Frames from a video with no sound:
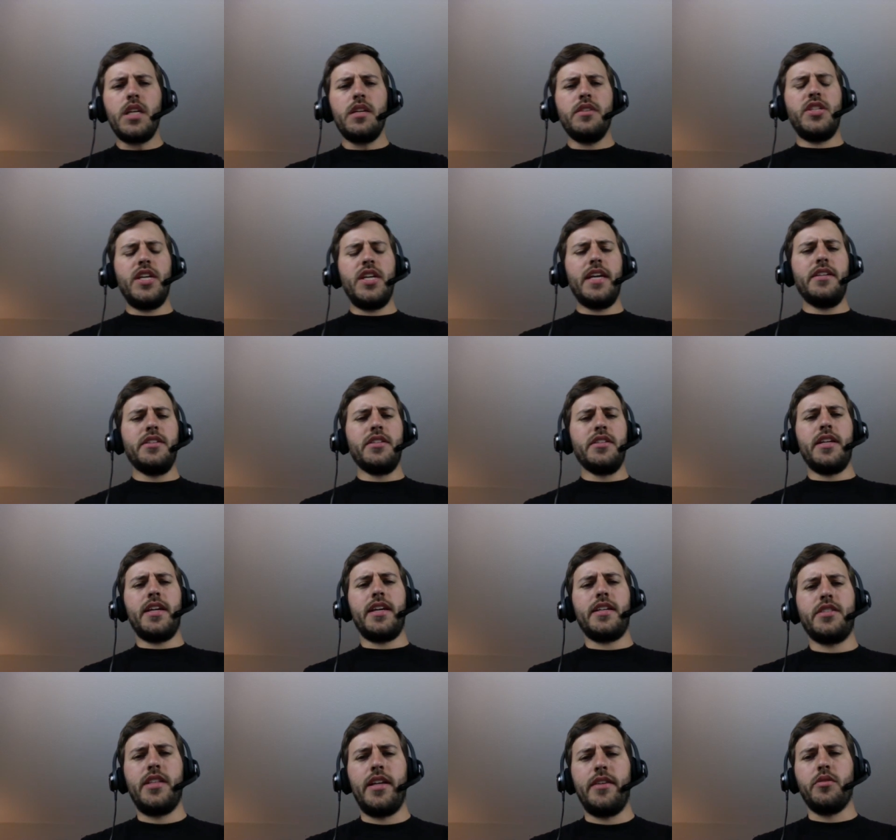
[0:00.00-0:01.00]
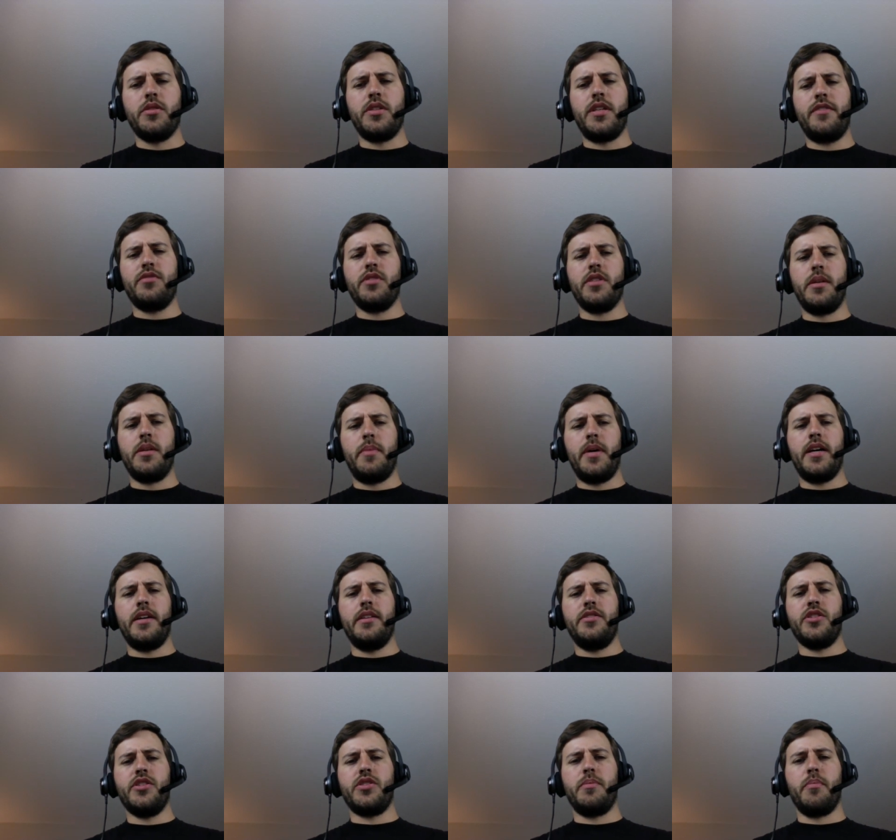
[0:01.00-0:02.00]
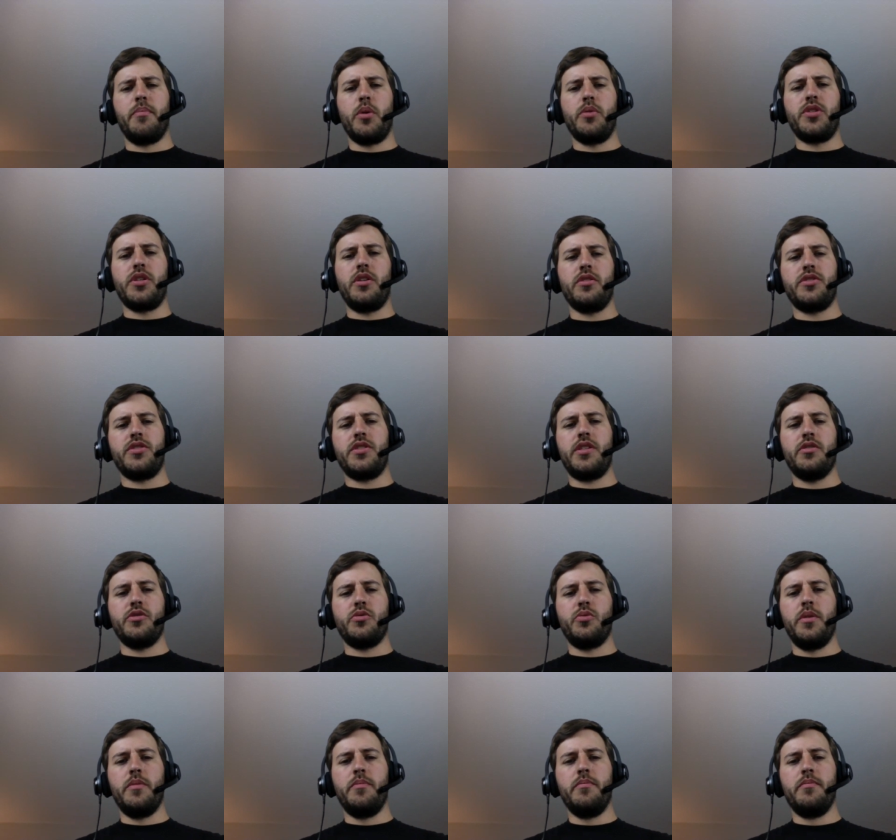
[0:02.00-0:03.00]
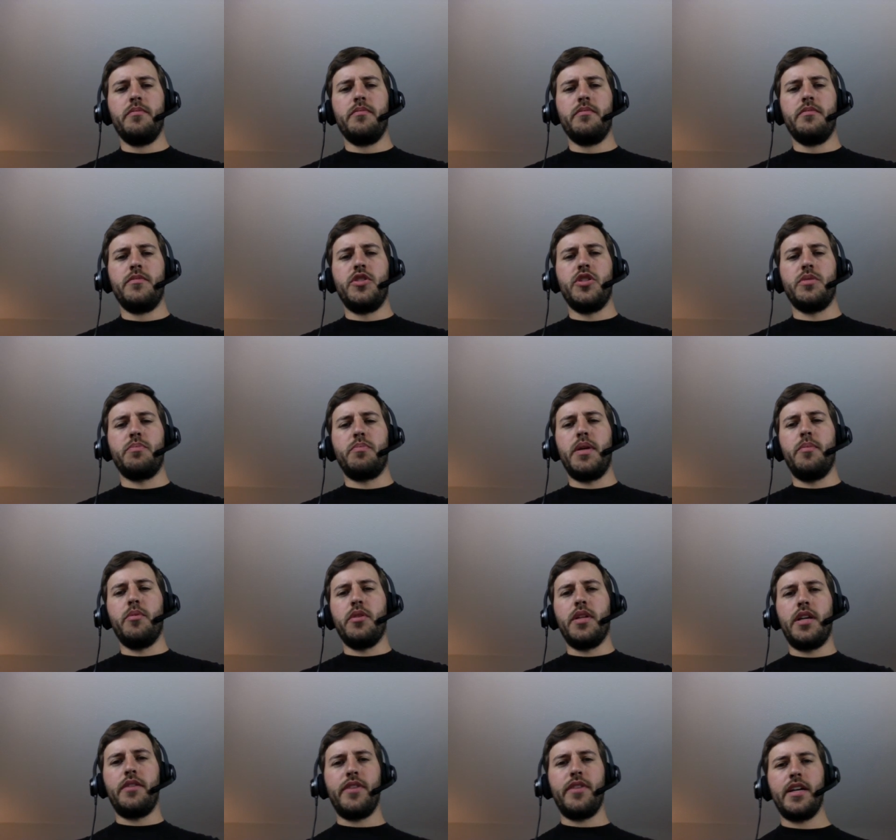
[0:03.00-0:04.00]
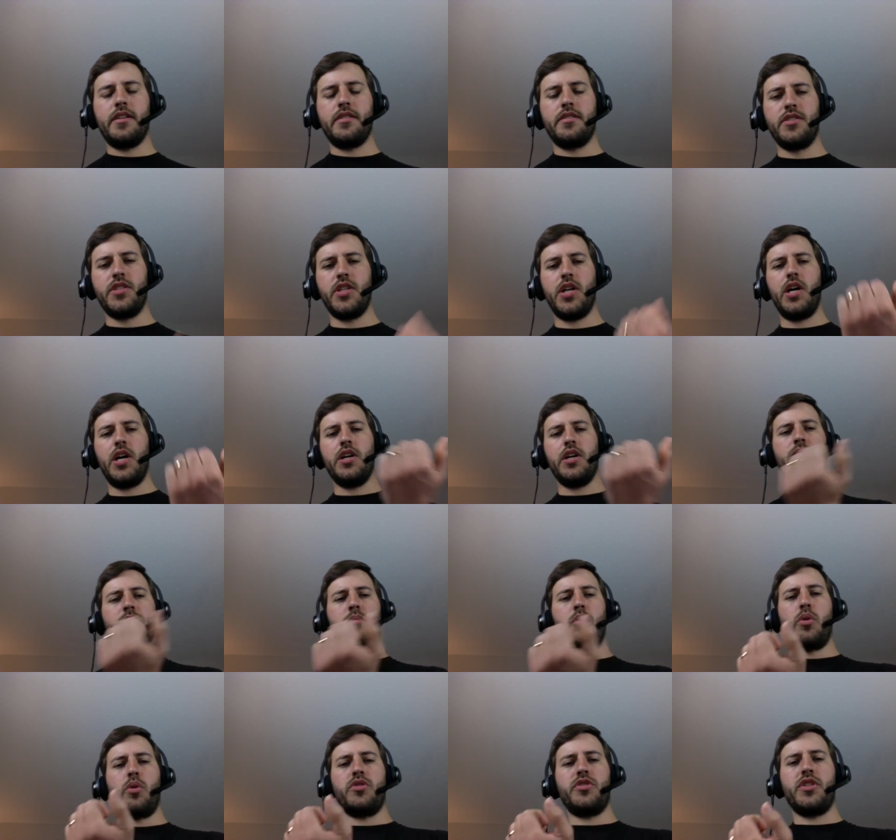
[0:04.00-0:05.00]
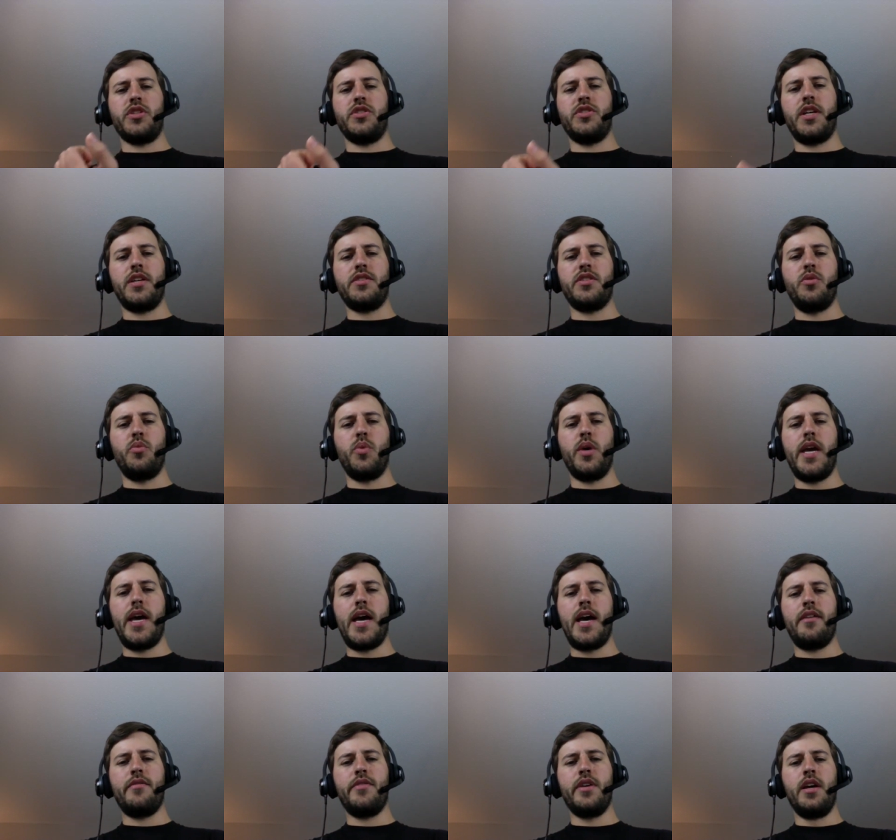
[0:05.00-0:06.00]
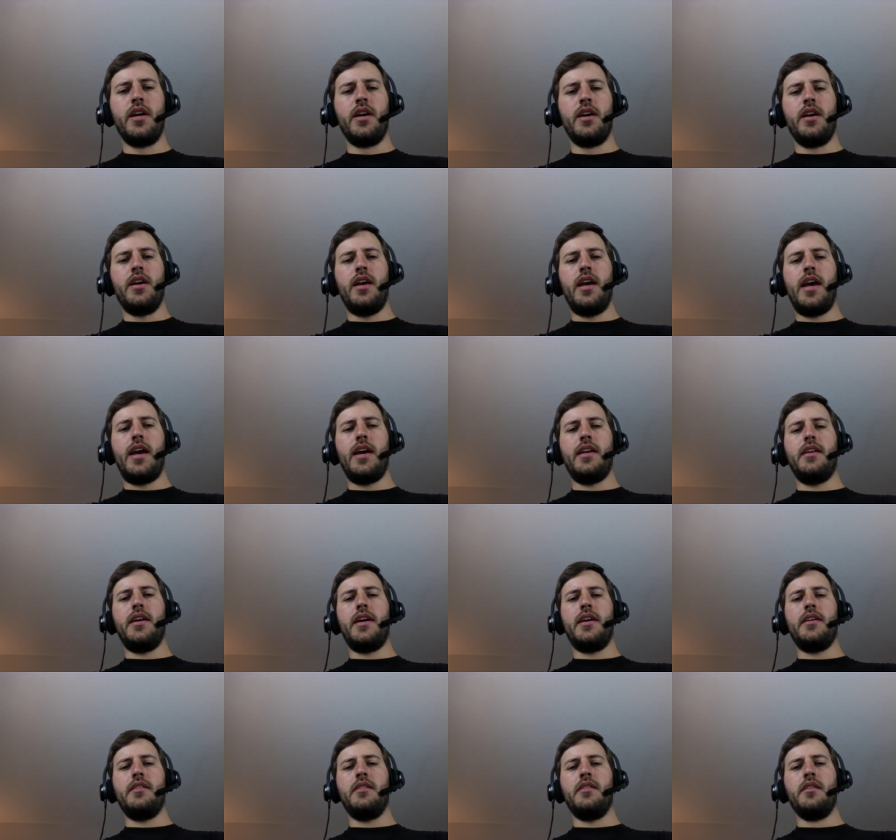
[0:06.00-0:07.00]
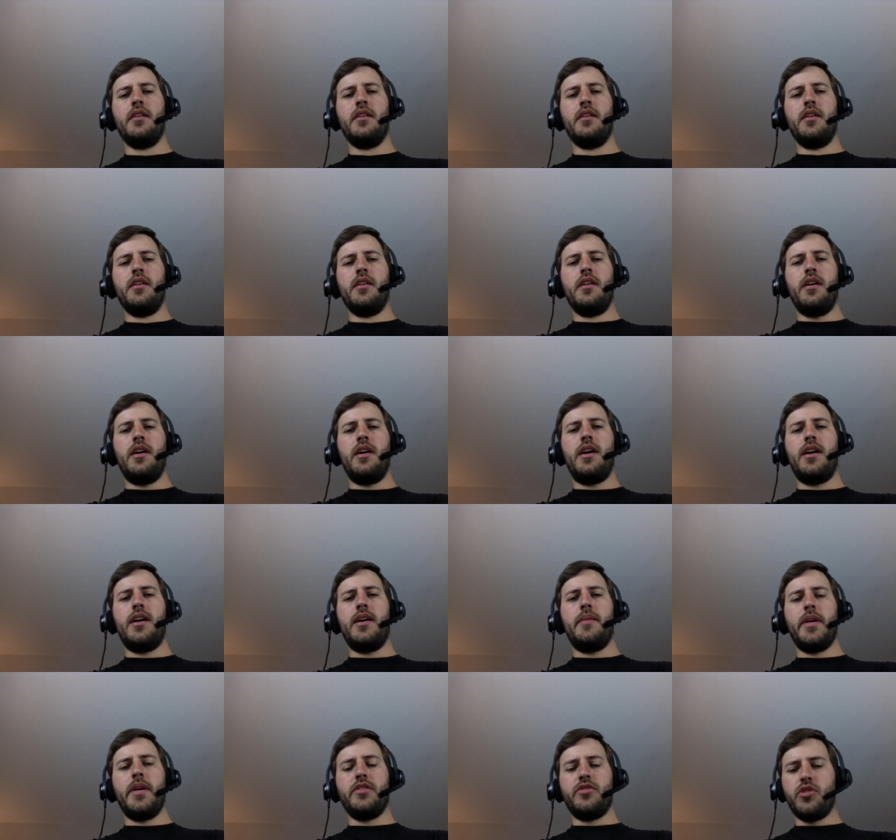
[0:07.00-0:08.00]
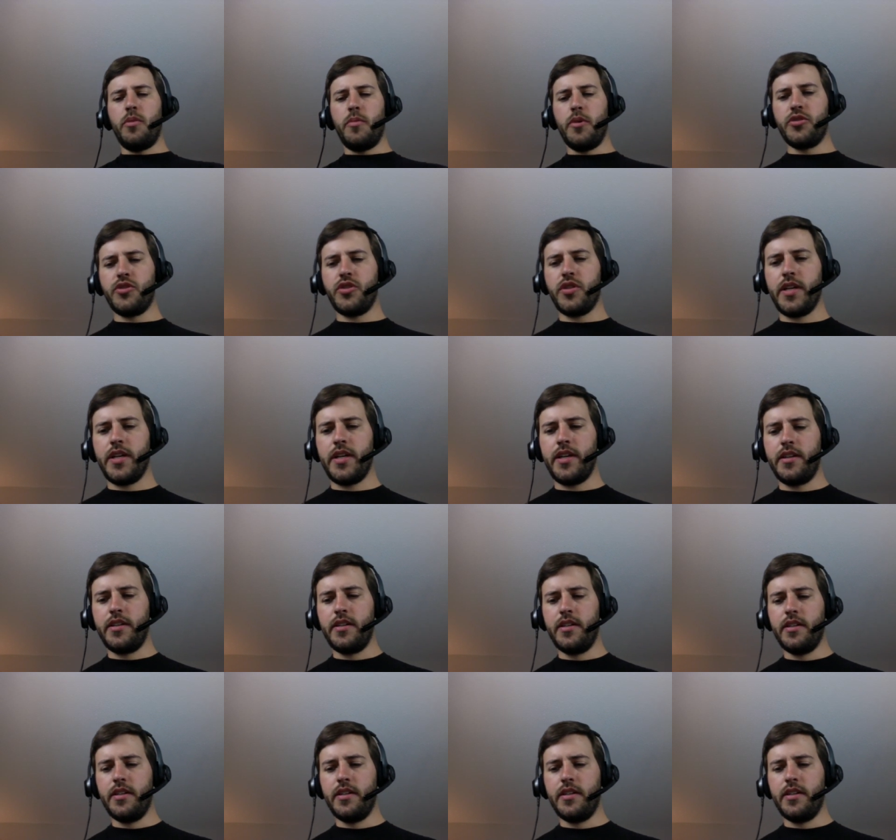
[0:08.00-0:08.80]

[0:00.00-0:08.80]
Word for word: taken to the next level definitely by just immersing ourselves with just people that have had a ton more success than we have and then um, it's almost like